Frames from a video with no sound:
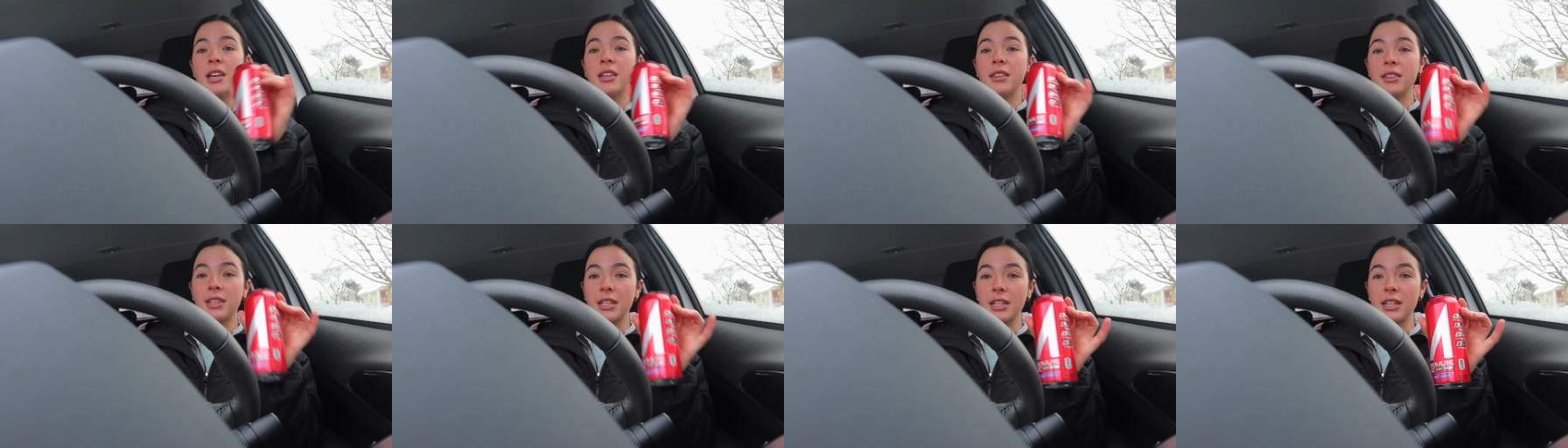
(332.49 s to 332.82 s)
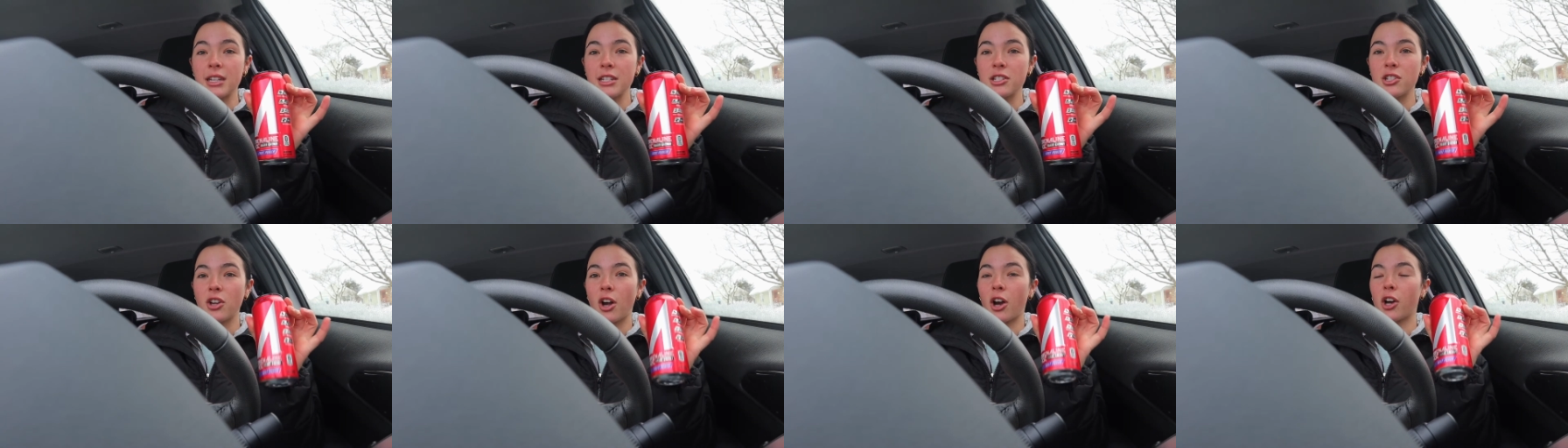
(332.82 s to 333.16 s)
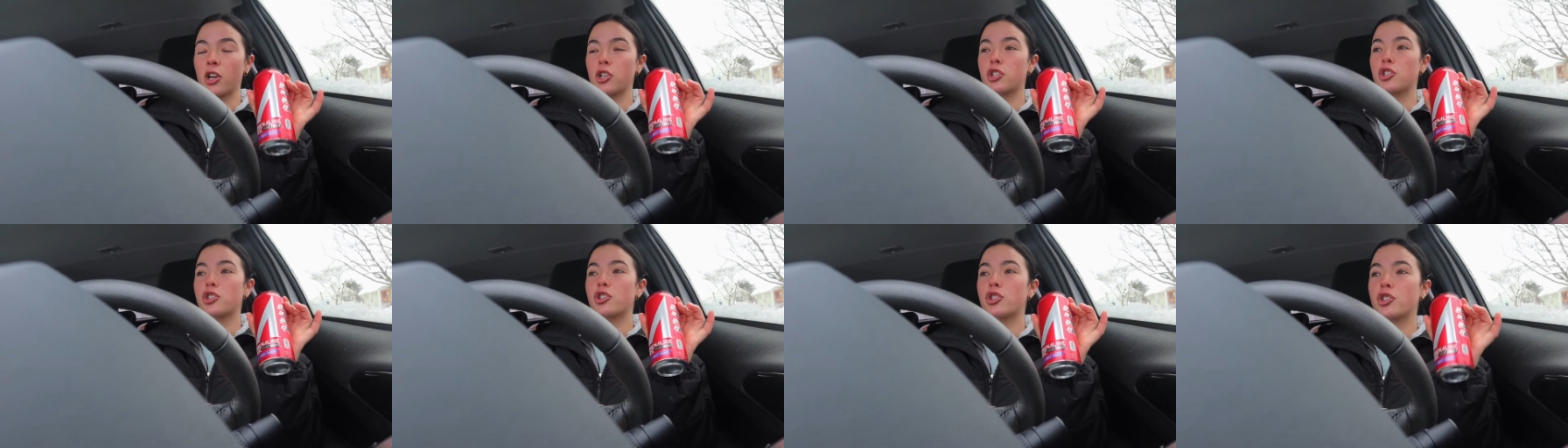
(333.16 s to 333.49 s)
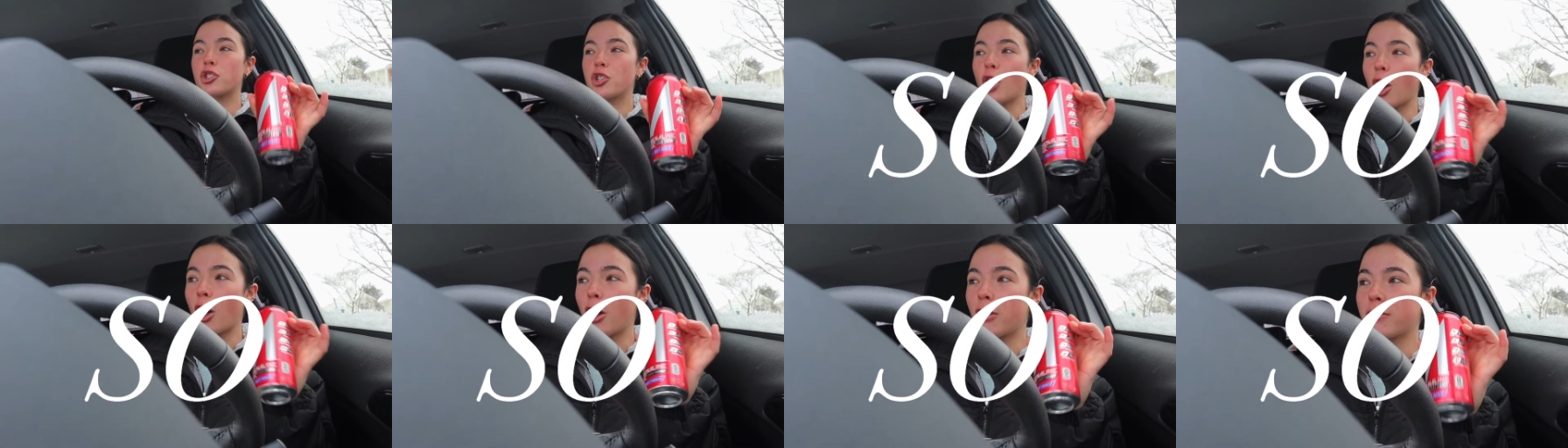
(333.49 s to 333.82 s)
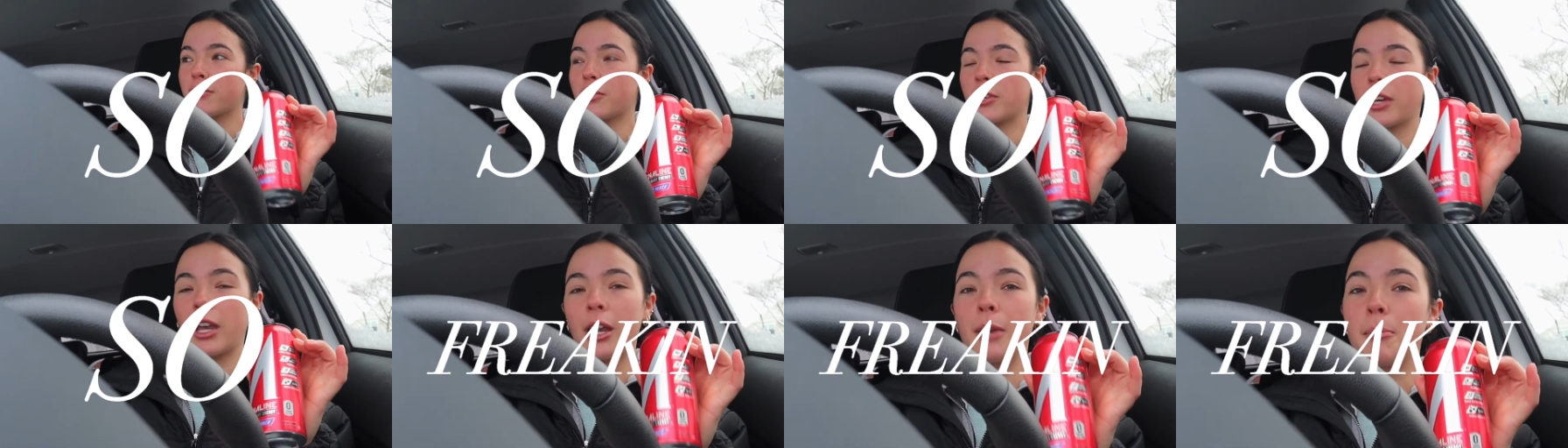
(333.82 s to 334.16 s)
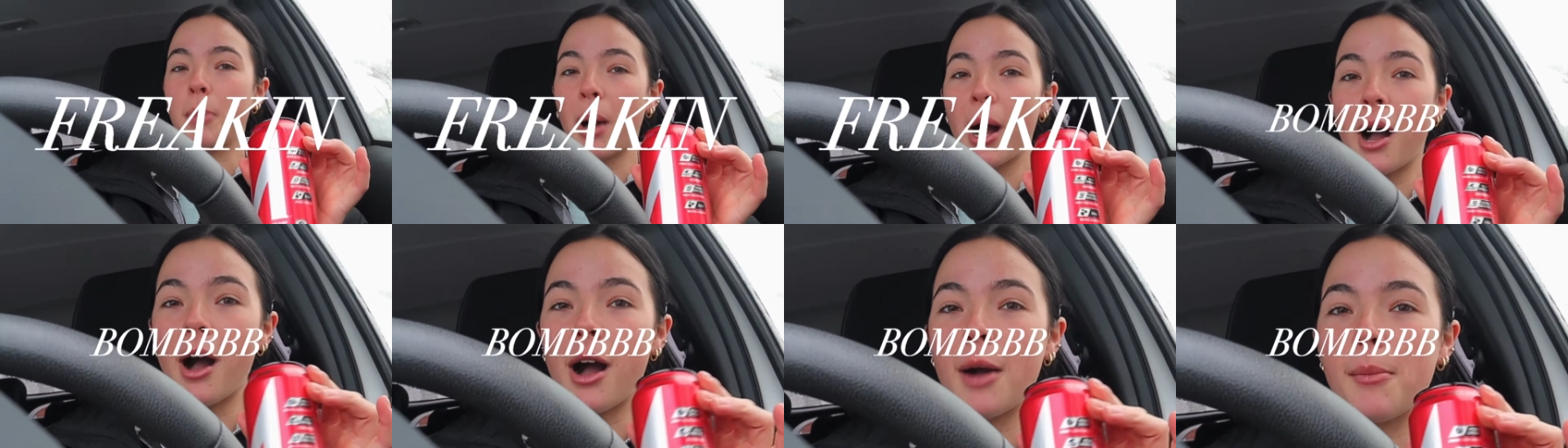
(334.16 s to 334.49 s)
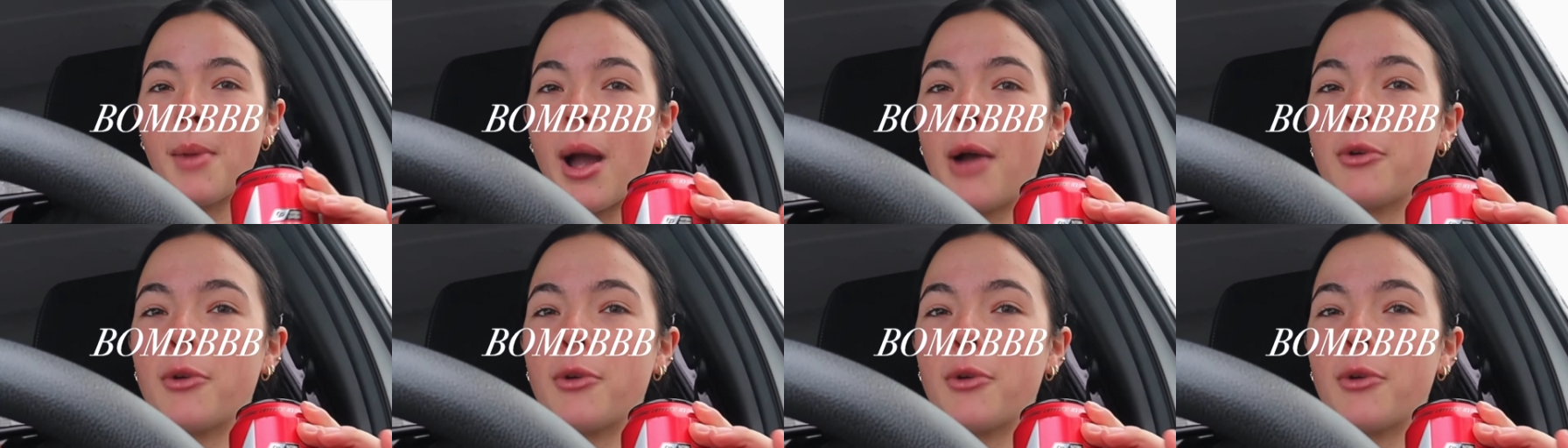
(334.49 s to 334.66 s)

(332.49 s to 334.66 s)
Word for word: These are so freaking bomb.